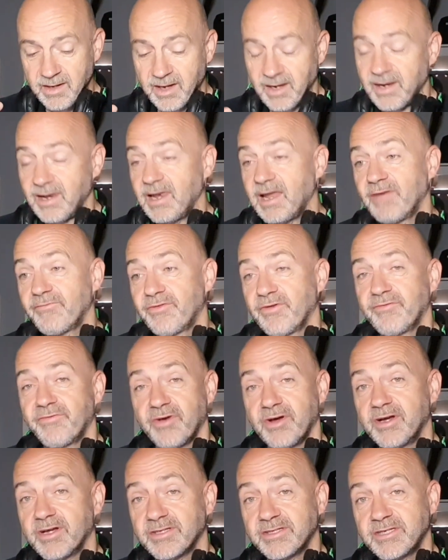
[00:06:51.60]
I love the
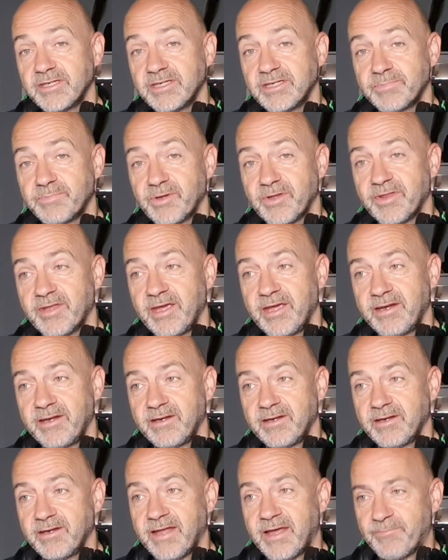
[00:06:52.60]
verses, but
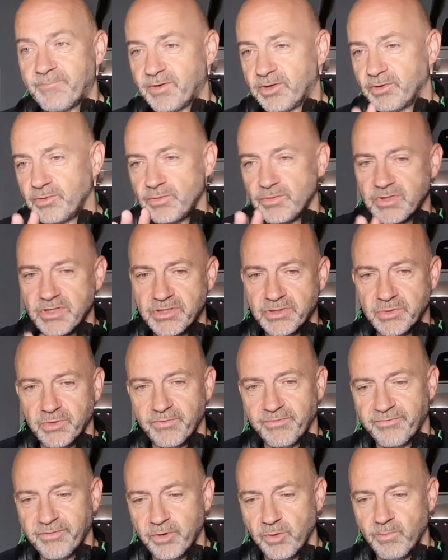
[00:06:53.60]
then that bluesy
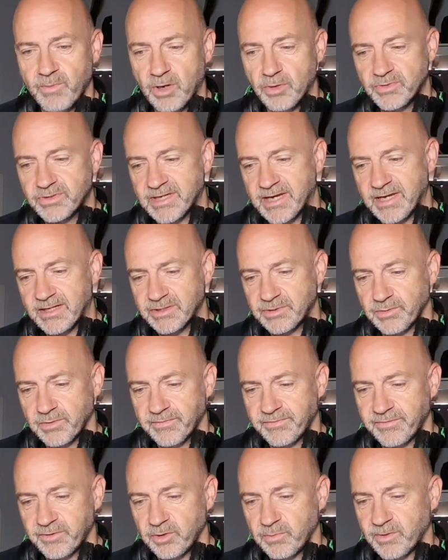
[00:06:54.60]
sort of feel, Motown sort
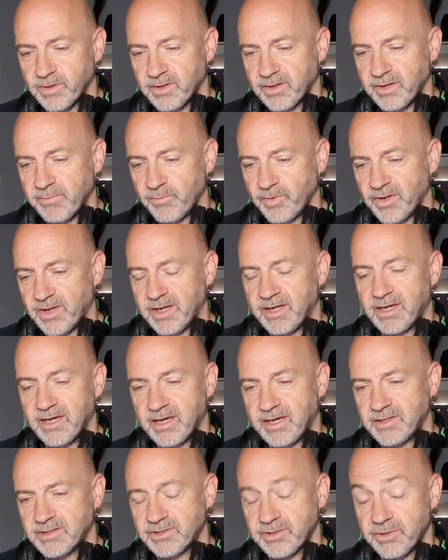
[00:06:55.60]
of feel. But then when they
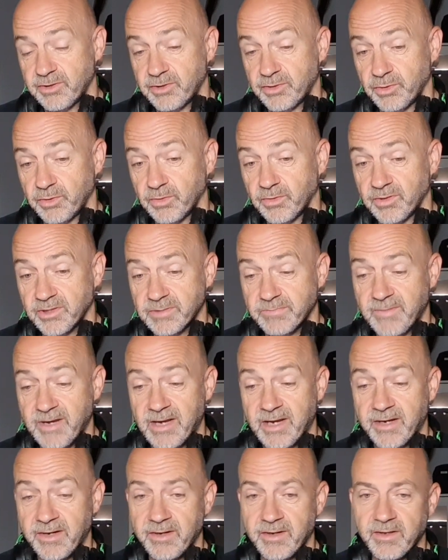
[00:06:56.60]
get into the chorus,
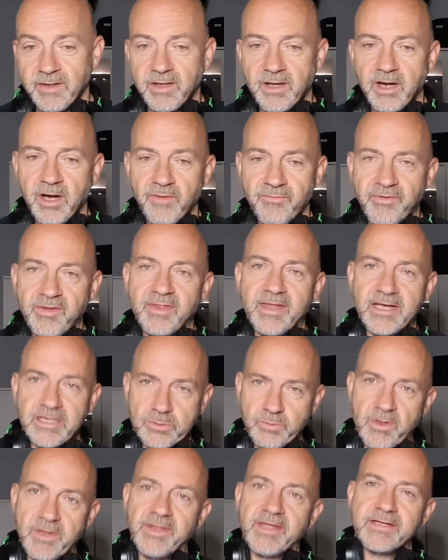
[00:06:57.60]
man, I think
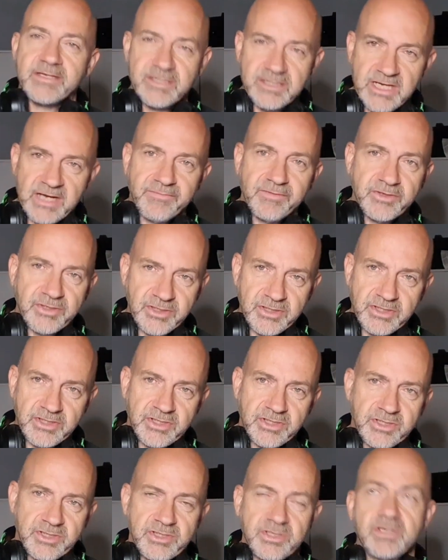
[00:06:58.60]
that's where their southern
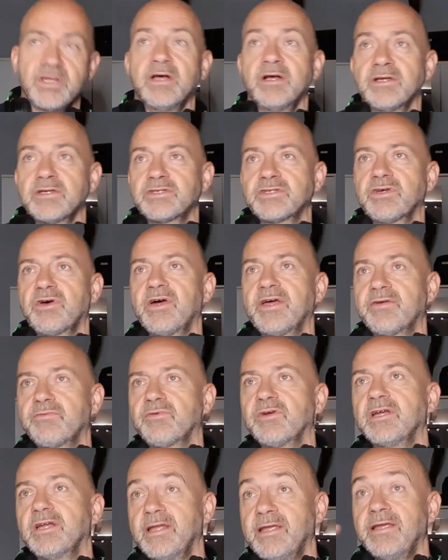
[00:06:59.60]
uh, side
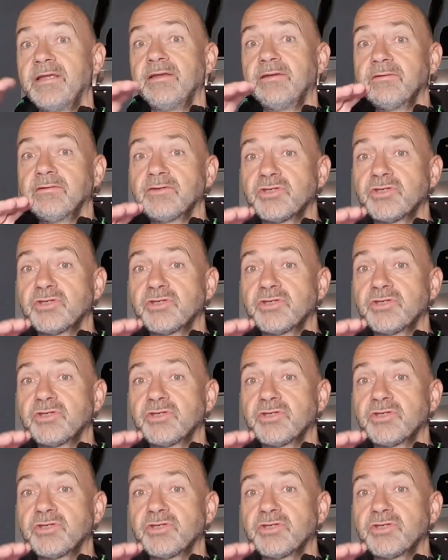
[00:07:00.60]
really